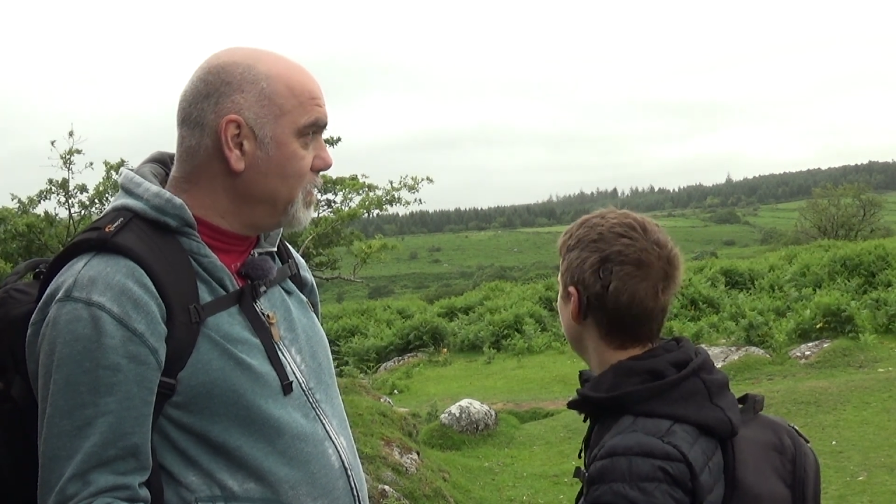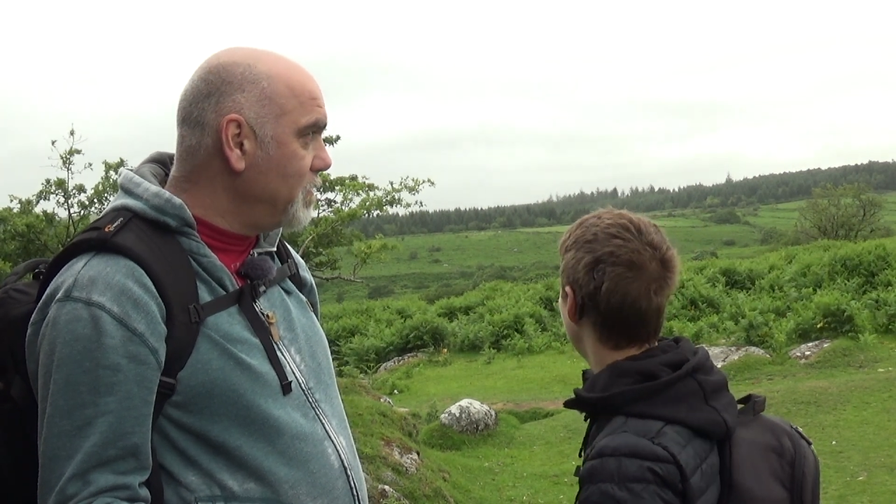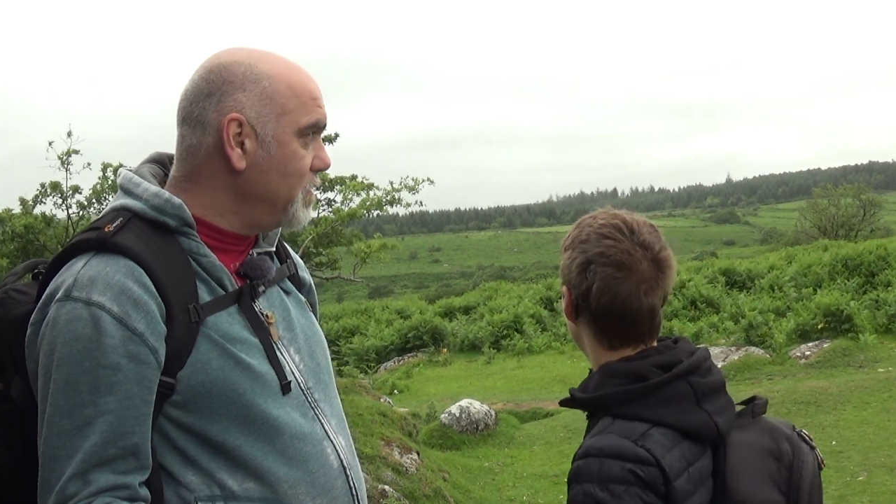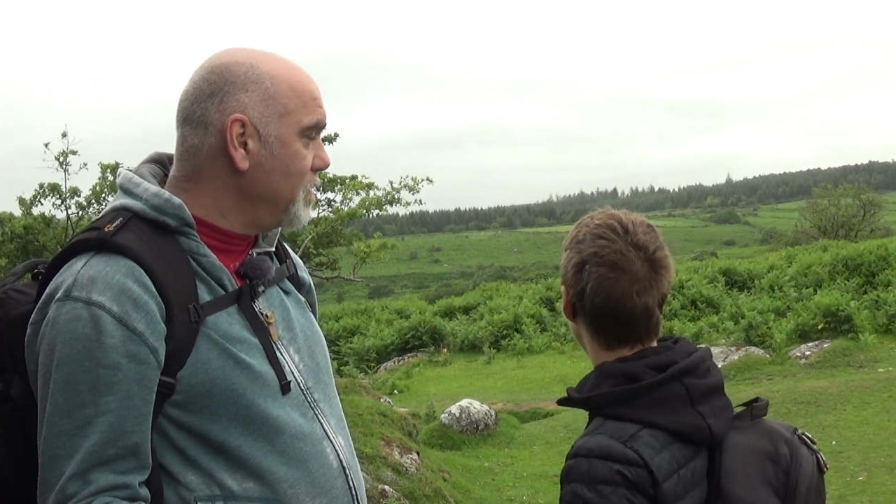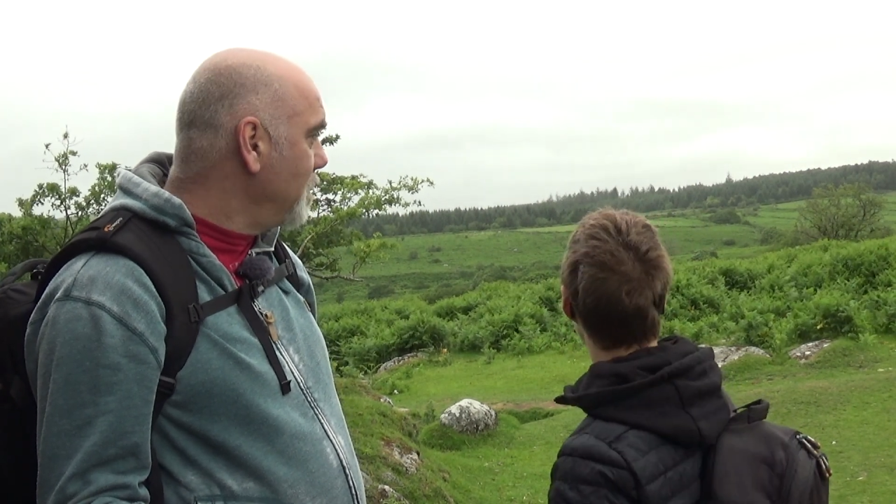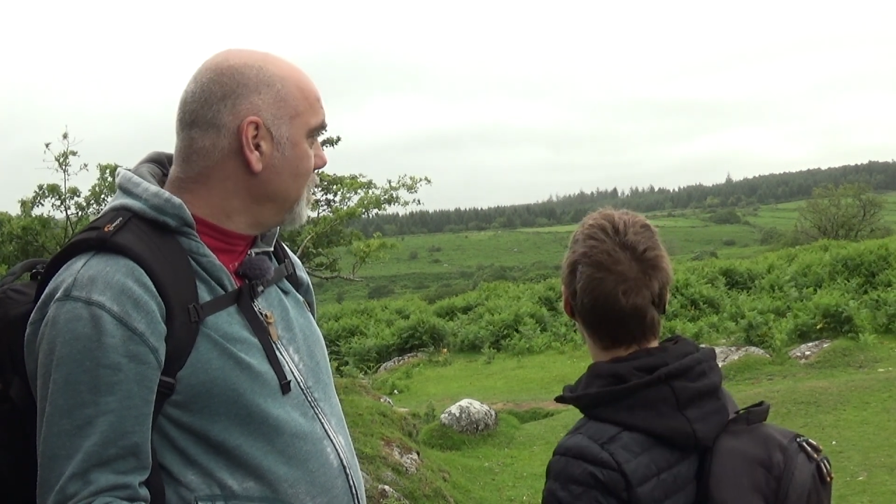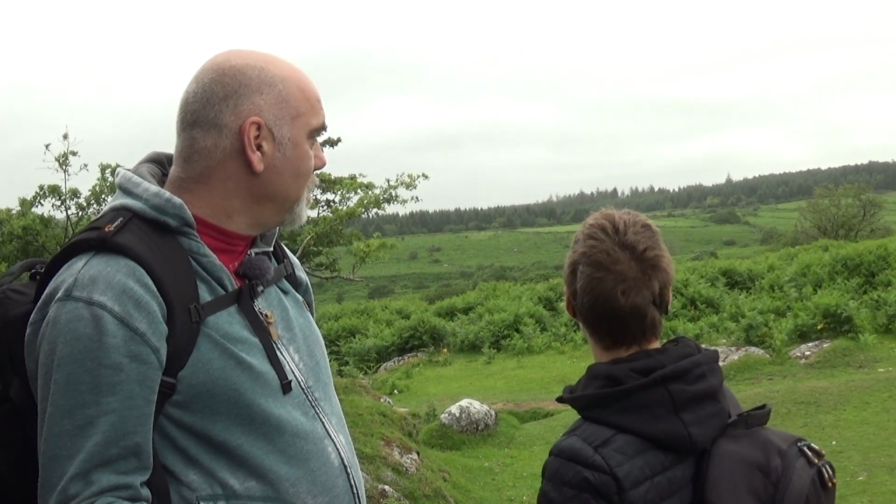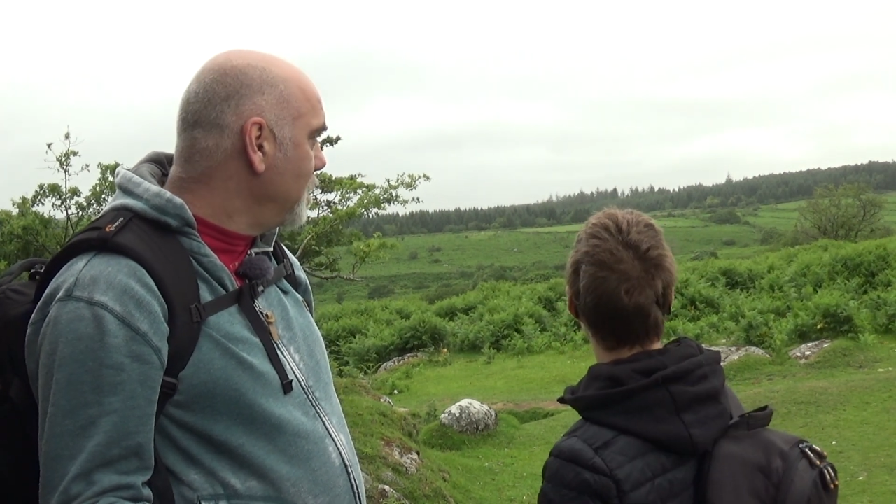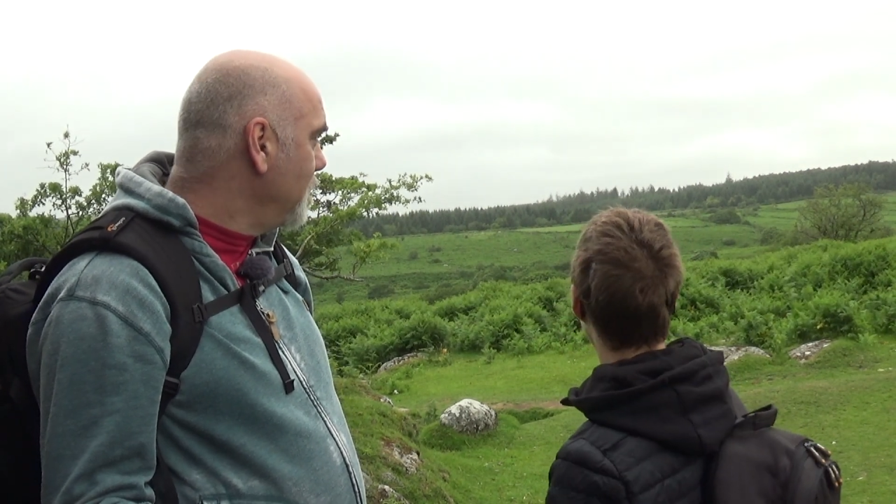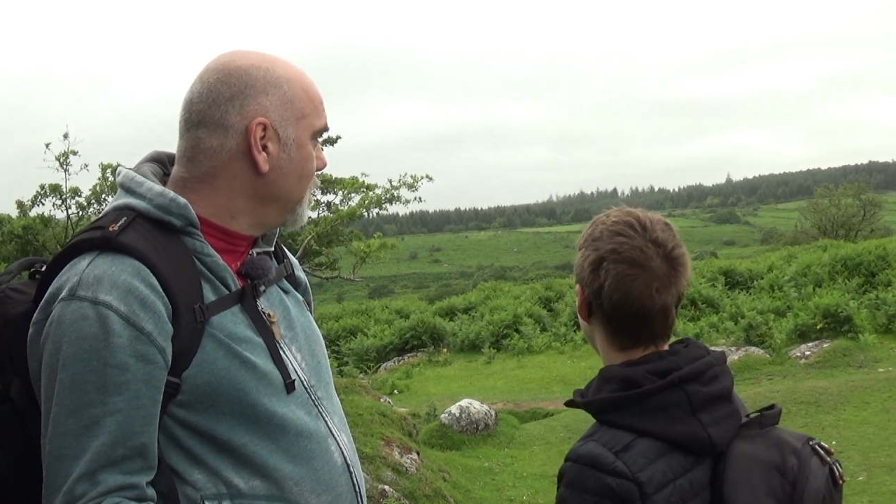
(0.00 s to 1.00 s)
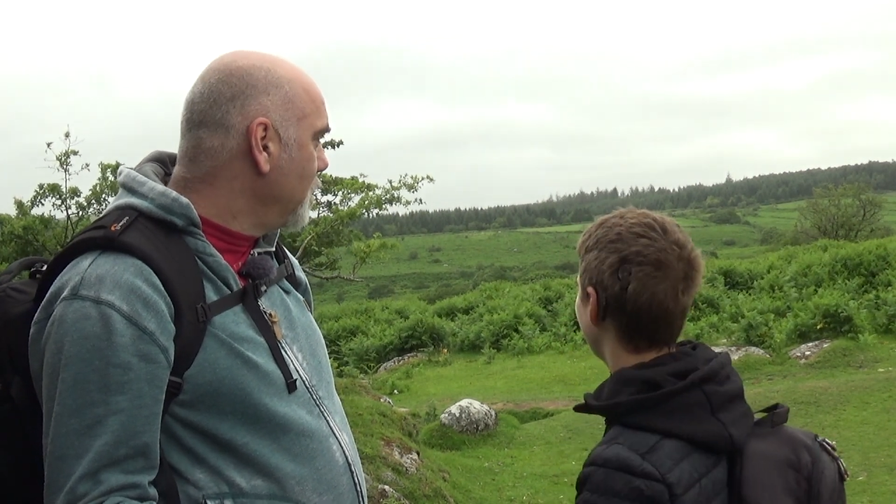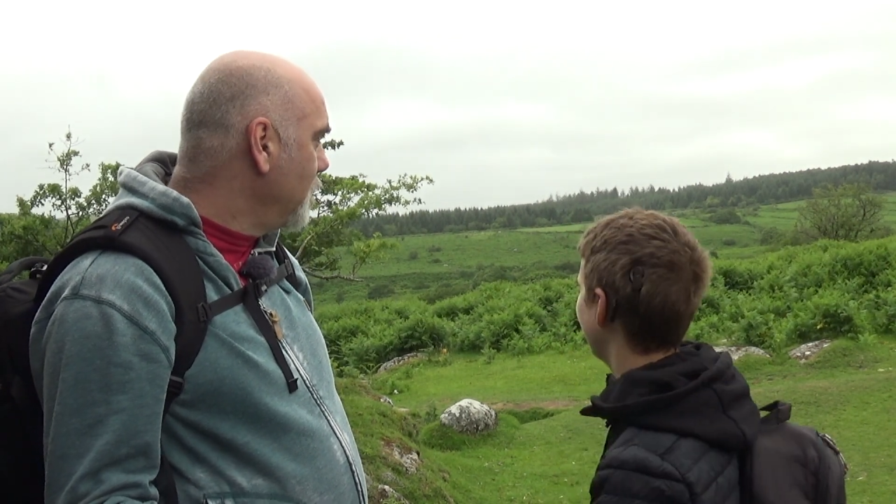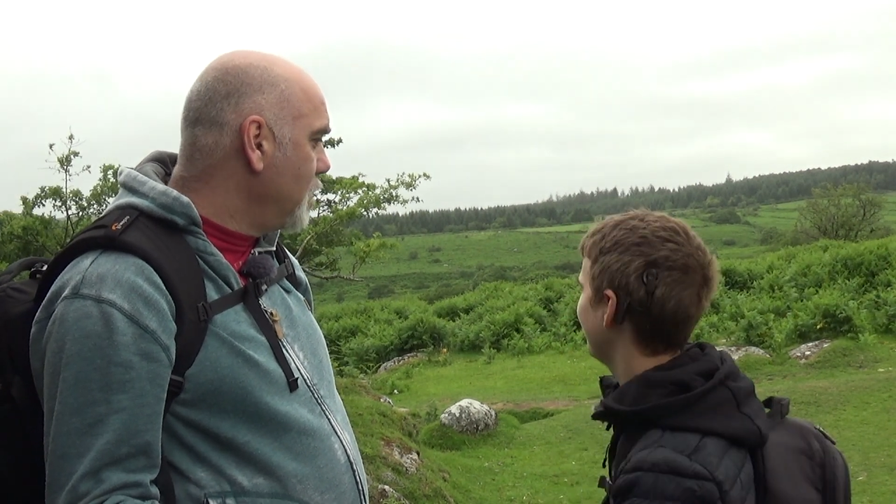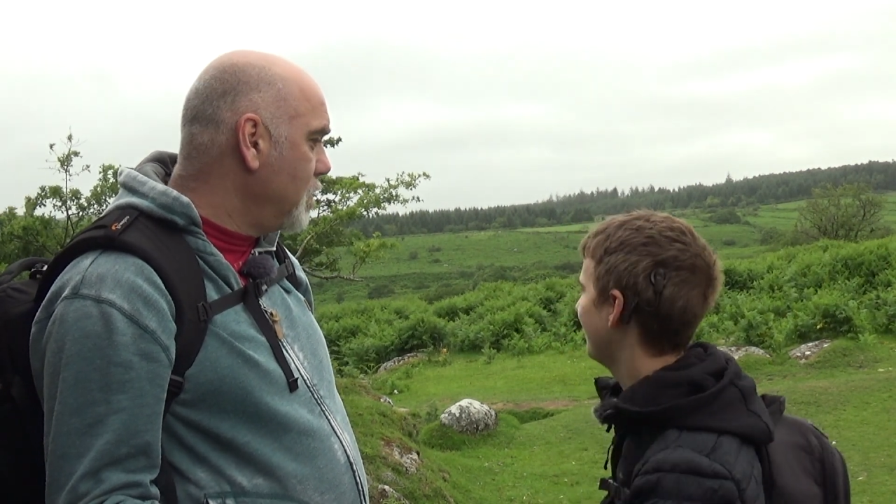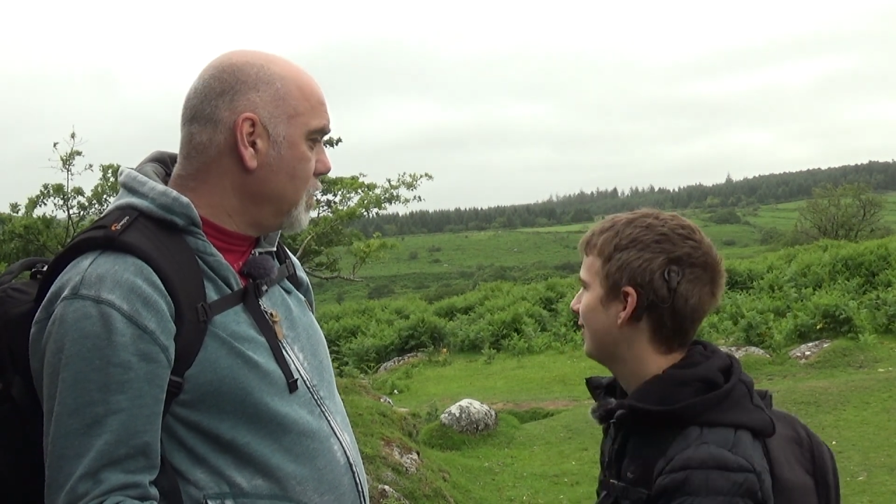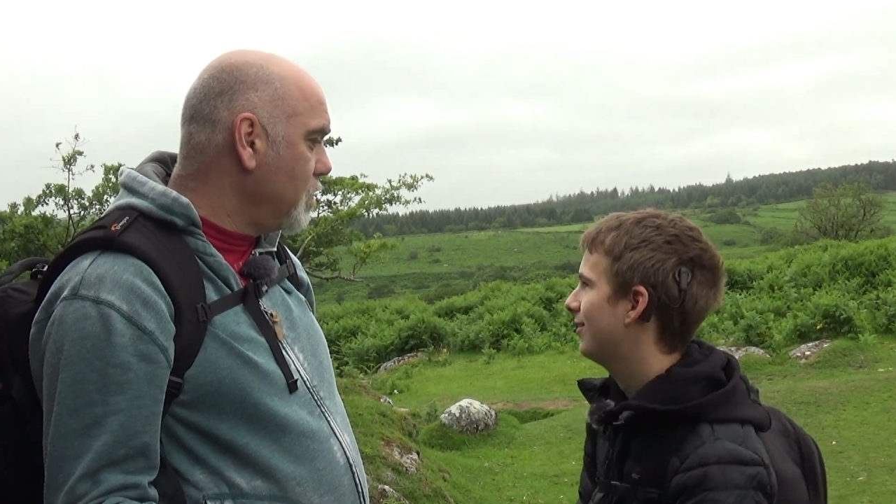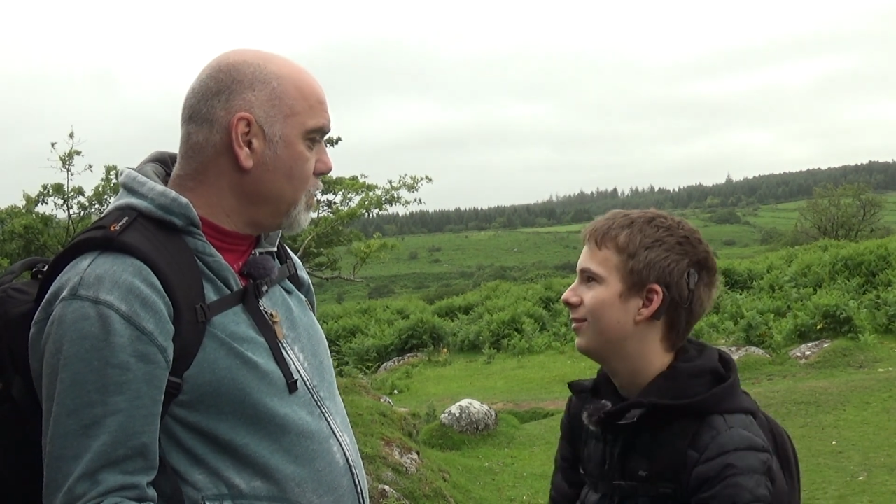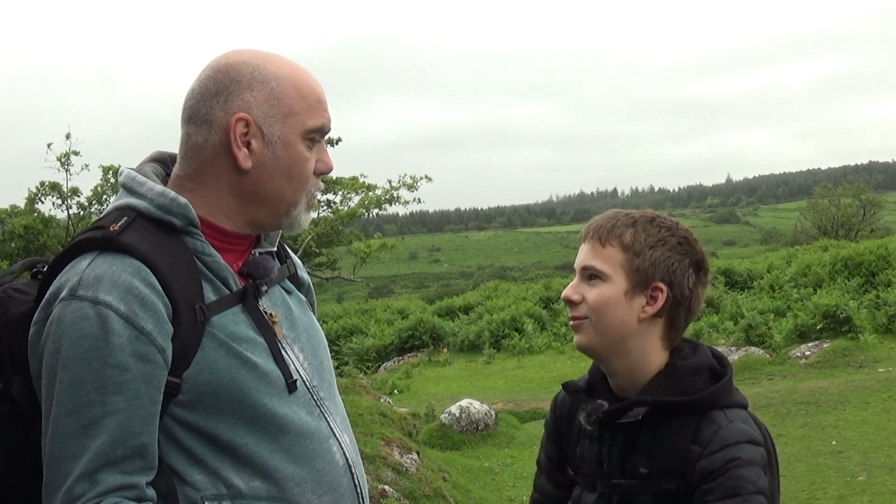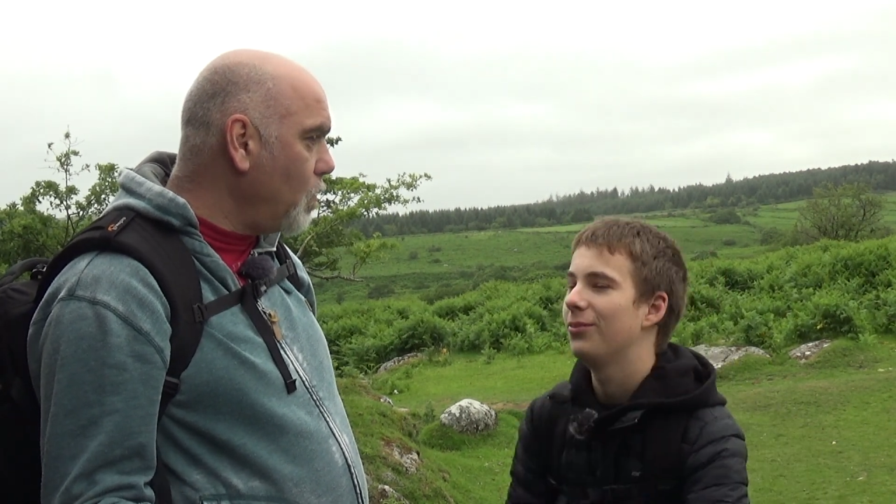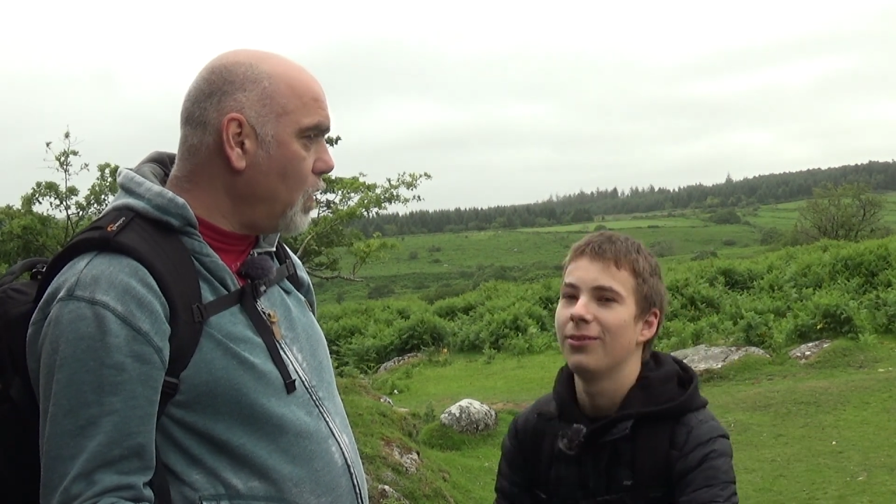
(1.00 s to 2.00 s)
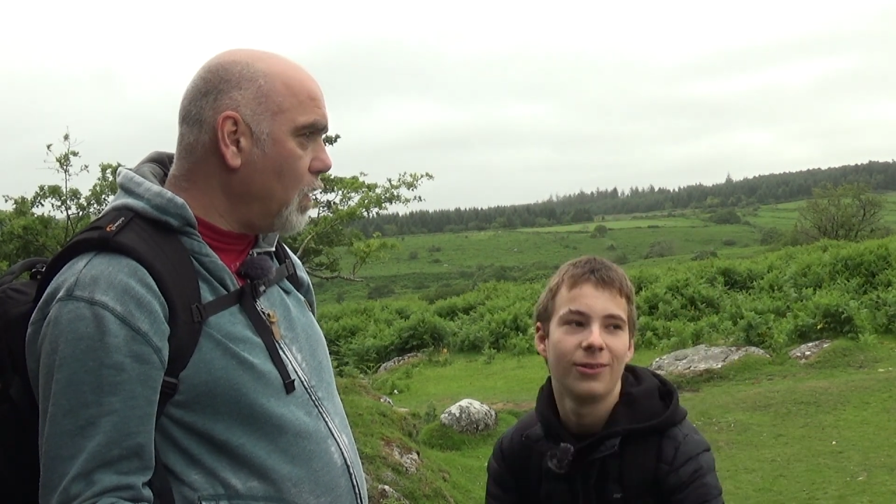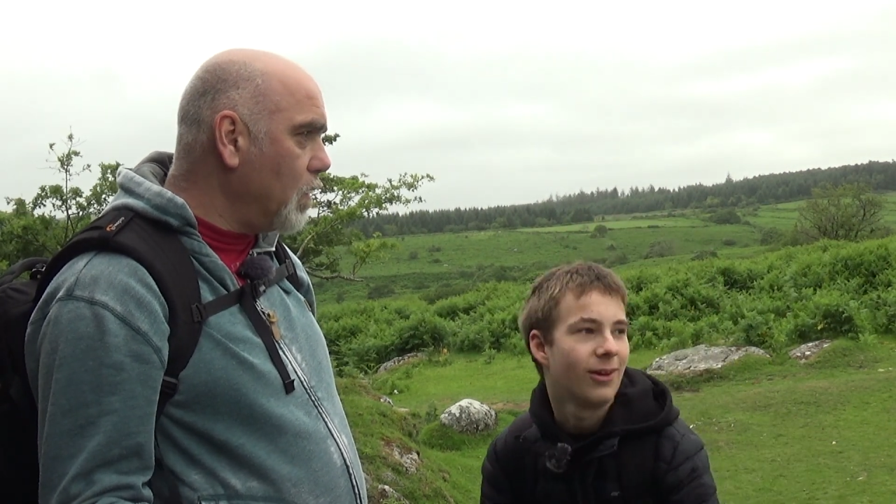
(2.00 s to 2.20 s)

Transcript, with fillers: I thought this was... You thought what?